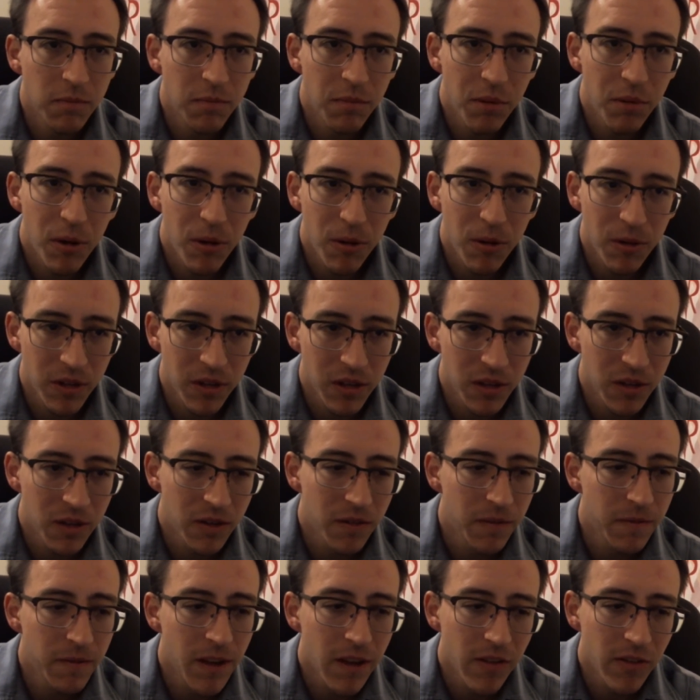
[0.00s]
pull your
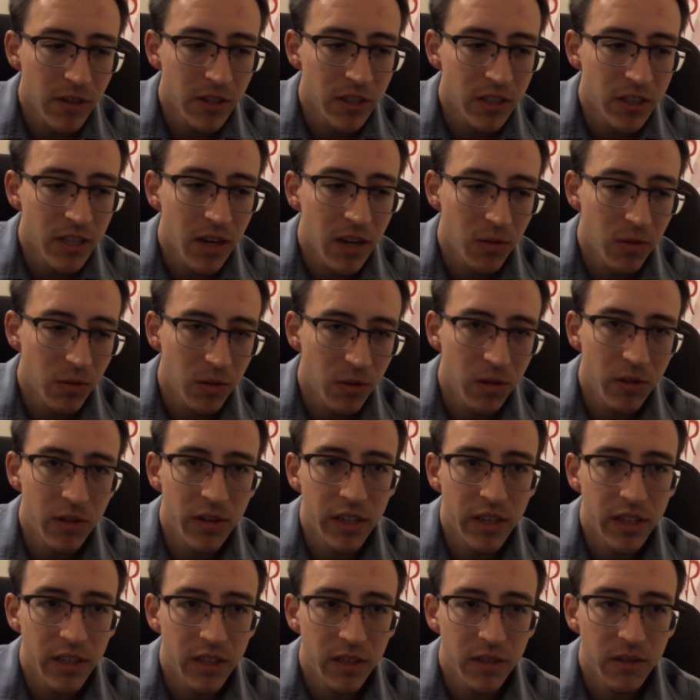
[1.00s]
favorite J ruler
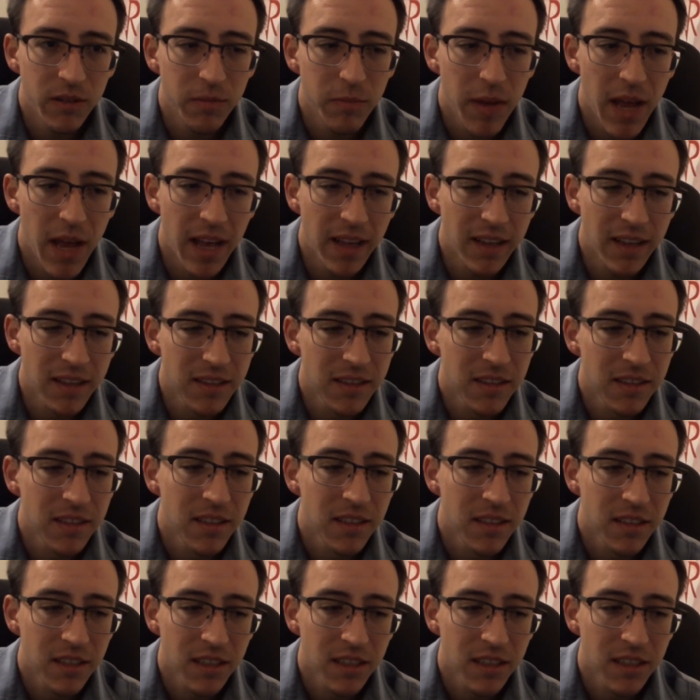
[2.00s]
in your packs,